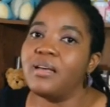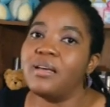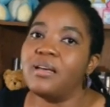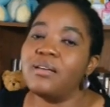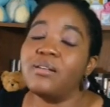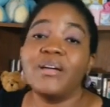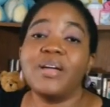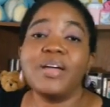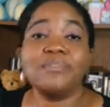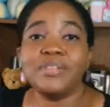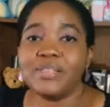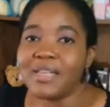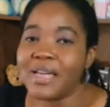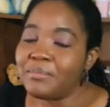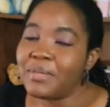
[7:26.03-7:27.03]
Now, every
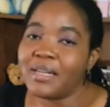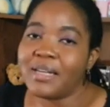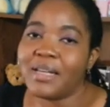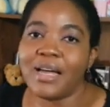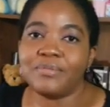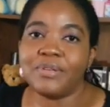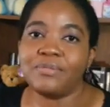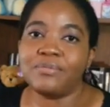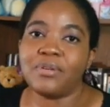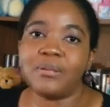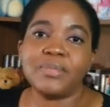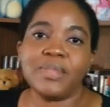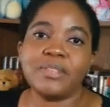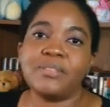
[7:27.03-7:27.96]
time that they have a vomit